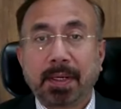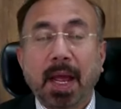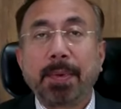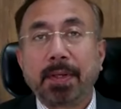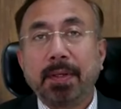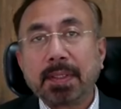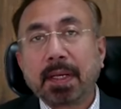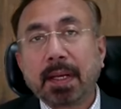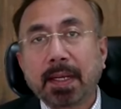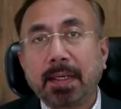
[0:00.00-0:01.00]
I mean, these are
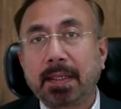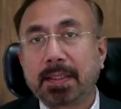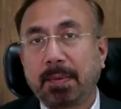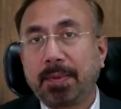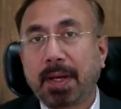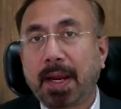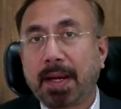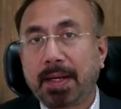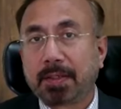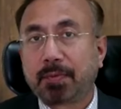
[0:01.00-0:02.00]
like some of the
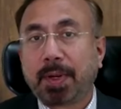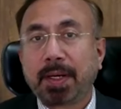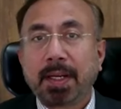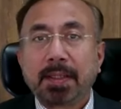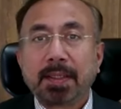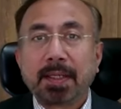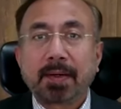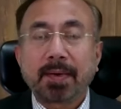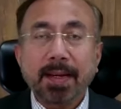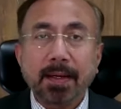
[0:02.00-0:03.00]
ideas where they're
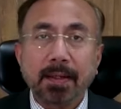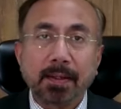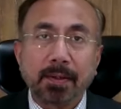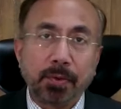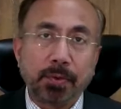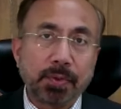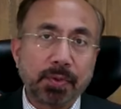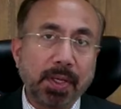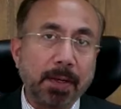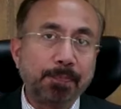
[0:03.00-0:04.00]
trying you to
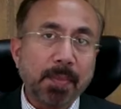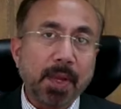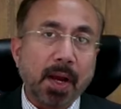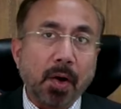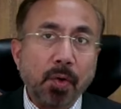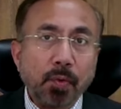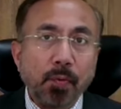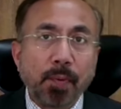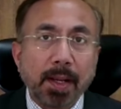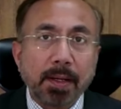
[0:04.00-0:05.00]
see how
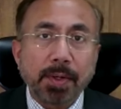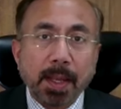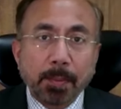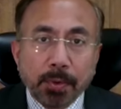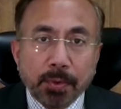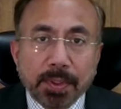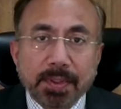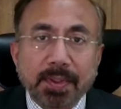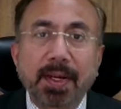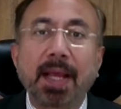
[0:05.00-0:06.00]
well you are able to
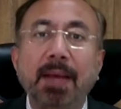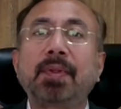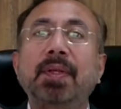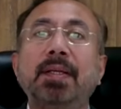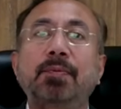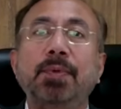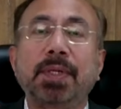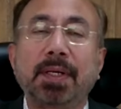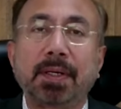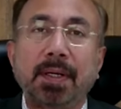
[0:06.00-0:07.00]
describe the things which
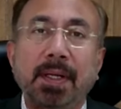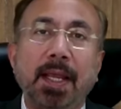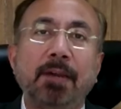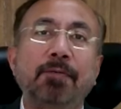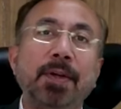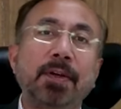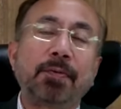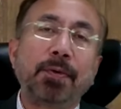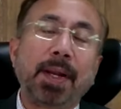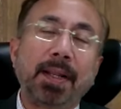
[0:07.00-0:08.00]
are in front
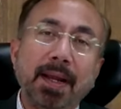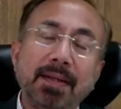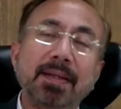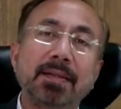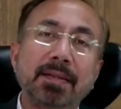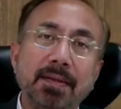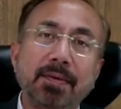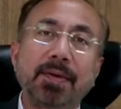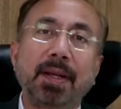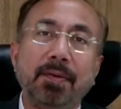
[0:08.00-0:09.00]
of you. And that is
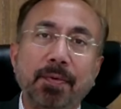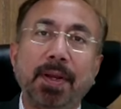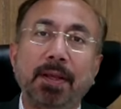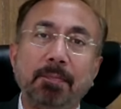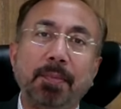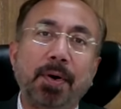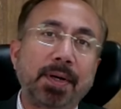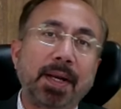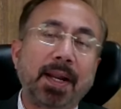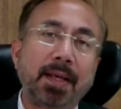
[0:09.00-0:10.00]
really very
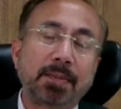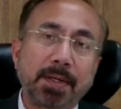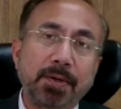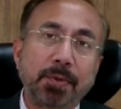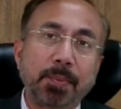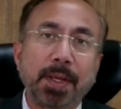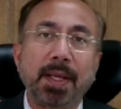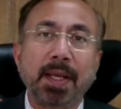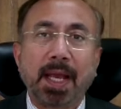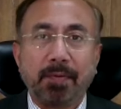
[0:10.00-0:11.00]
important. And I expect you to be
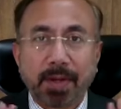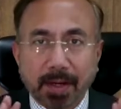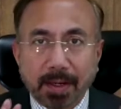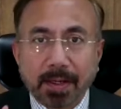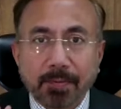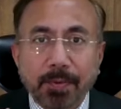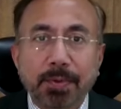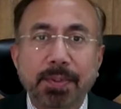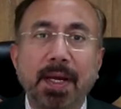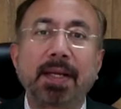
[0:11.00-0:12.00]
having clear views
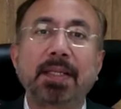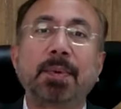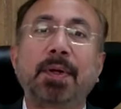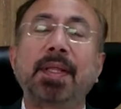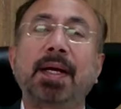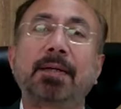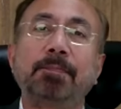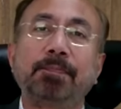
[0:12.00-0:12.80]
and ideas about that.